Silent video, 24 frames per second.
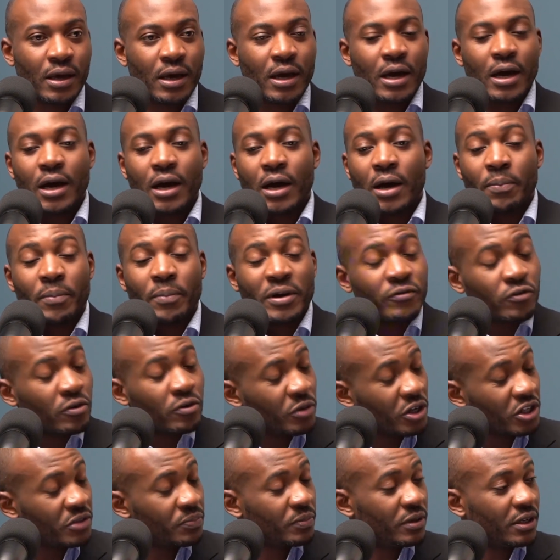But from your
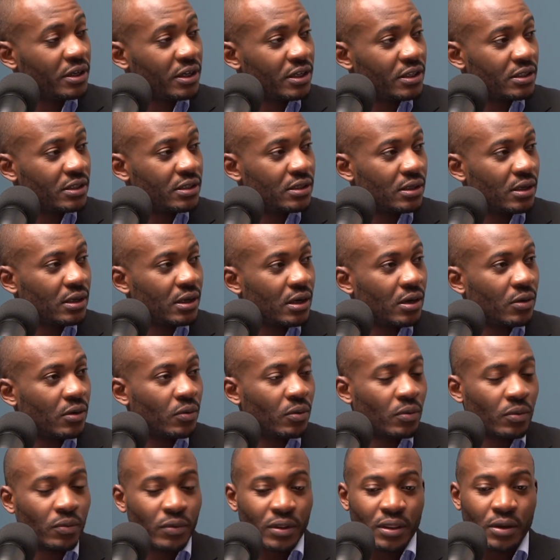experience
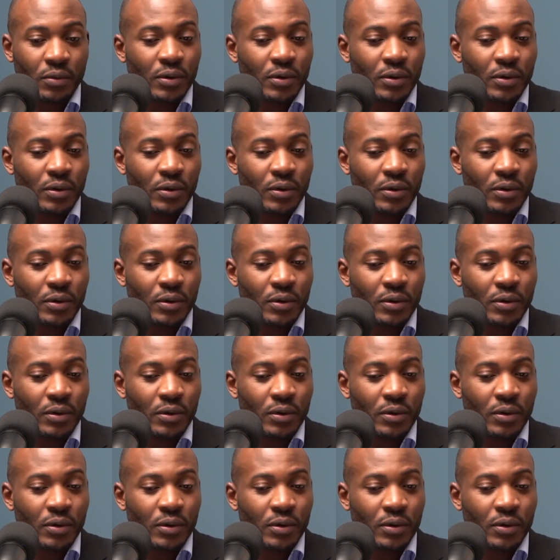with the